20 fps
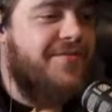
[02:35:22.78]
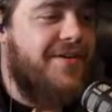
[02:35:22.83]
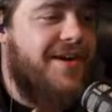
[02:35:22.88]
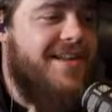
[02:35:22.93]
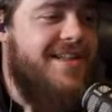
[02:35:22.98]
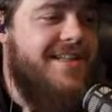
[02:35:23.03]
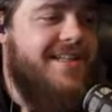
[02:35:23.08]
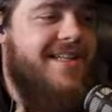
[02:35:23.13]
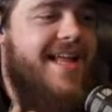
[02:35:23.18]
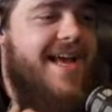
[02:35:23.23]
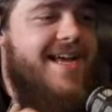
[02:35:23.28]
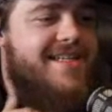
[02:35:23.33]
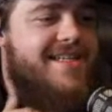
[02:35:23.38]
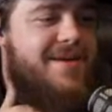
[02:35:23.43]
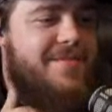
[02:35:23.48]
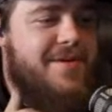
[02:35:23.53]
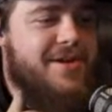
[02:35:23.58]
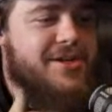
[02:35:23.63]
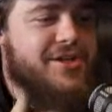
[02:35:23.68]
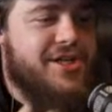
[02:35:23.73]
So funny. The last
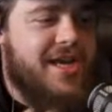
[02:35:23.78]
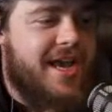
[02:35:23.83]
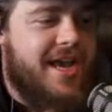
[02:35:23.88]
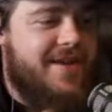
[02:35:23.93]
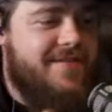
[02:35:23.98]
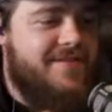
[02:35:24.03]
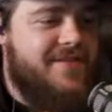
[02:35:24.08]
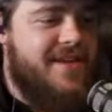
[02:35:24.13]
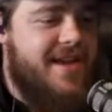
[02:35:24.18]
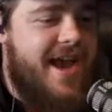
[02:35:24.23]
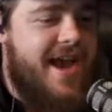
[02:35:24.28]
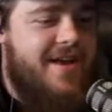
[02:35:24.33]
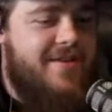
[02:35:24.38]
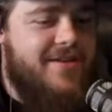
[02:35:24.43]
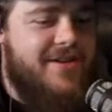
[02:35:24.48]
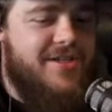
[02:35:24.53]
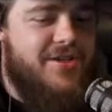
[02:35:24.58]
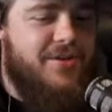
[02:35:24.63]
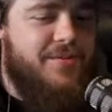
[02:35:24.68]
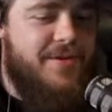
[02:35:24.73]
time I shaved,
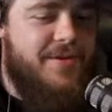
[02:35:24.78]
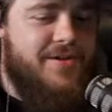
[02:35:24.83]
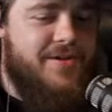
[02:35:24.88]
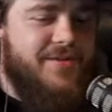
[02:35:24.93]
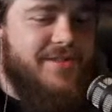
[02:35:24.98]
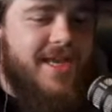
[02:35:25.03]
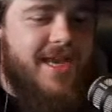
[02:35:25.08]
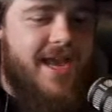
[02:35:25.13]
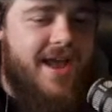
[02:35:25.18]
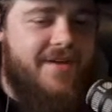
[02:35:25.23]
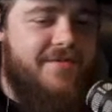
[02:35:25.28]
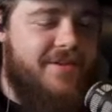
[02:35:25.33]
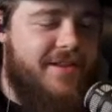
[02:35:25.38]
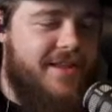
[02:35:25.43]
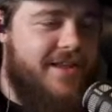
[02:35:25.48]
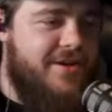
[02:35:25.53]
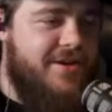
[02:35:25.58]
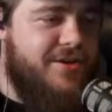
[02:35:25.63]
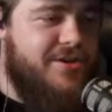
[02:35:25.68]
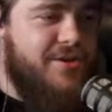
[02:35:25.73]
Alex told me, she was like, I feel
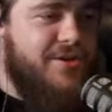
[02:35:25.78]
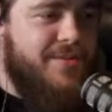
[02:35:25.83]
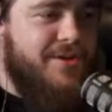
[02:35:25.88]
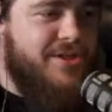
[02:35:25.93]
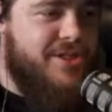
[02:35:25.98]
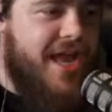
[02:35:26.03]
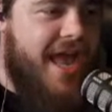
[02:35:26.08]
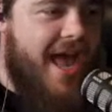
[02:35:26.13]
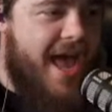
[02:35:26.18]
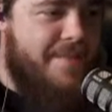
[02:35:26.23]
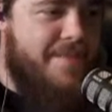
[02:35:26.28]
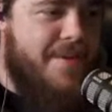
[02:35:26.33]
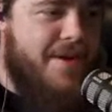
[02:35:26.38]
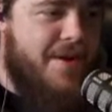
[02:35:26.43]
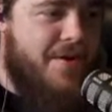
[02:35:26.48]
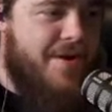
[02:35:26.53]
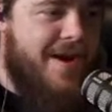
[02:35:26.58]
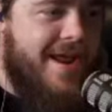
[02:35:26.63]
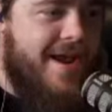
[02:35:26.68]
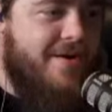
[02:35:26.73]
like you're so much
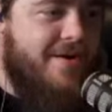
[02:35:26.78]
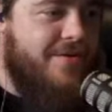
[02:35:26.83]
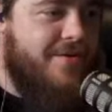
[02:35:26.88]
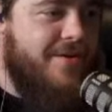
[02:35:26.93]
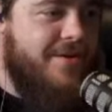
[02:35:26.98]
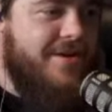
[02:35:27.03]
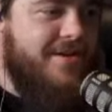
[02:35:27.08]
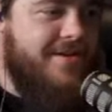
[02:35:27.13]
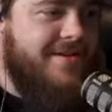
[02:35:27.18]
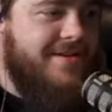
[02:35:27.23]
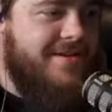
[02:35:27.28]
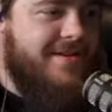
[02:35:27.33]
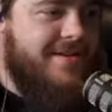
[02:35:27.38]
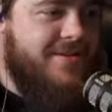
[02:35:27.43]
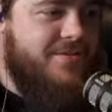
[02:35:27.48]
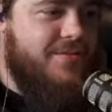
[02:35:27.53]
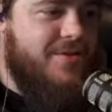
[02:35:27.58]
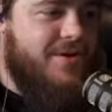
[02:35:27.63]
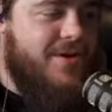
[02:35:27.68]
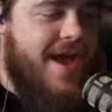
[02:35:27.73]
happier now.
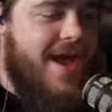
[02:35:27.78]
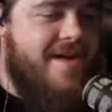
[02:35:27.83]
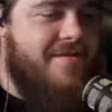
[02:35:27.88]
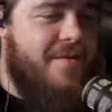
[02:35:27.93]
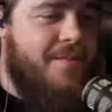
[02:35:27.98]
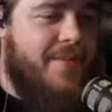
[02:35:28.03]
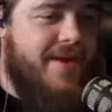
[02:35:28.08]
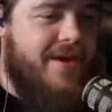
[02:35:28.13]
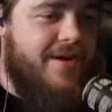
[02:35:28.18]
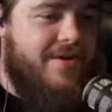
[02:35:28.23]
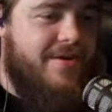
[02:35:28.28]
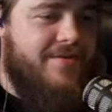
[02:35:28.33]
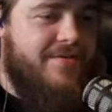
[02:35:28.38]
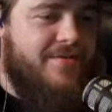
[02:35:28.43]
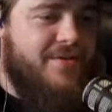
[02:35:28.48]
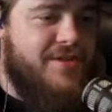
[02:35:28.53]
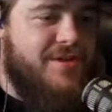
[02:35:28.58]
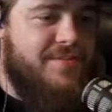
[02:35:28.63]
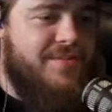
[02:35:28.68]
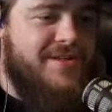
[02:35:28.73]
When you have a beard,
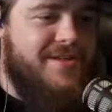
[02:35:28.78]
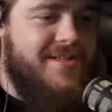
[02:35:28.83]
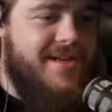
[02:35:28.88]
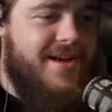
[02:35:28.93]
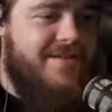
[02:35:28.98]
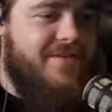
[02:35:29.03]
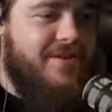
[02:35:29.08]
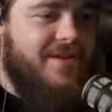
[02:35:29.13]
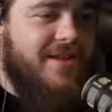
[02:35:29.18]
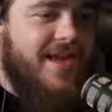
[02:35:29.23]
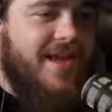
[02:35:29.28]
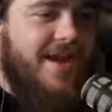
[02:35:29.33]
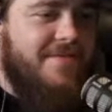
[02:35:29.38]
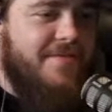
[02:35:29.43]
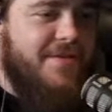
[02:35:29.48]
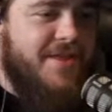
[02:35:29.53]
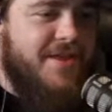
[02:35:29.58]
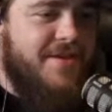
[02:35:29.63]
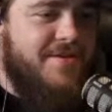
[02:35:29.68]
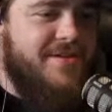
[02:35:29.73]
for some reason, I feel like
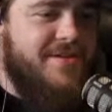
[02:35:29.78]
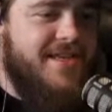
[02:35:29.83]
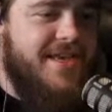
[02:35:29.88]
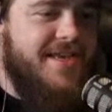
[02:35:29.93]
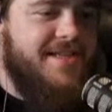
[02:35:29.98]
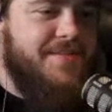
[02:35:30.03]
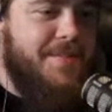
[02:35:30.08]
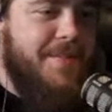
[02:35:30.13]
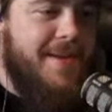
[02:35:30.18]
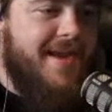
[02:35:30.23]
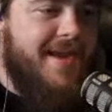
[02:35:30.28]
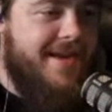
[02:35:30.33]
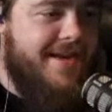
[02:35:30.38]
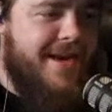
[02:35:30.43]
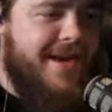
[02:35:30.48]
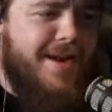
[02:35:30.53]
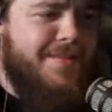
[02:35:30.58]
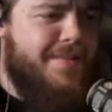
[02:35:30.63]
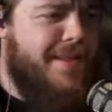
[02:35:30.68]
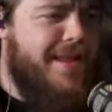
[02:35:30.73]
everything you say is
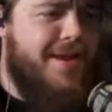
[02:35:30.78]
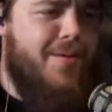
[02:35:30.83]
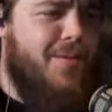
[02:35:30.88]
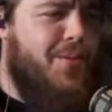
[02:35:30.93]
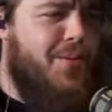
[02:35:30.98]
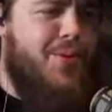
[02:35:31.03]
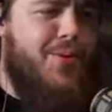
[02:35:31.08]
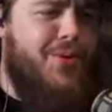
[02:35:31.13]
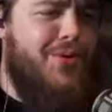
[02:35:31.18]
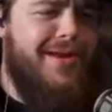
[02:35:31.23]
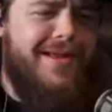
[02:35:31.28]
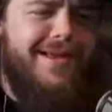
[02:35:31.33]
mean. And I'm like, what?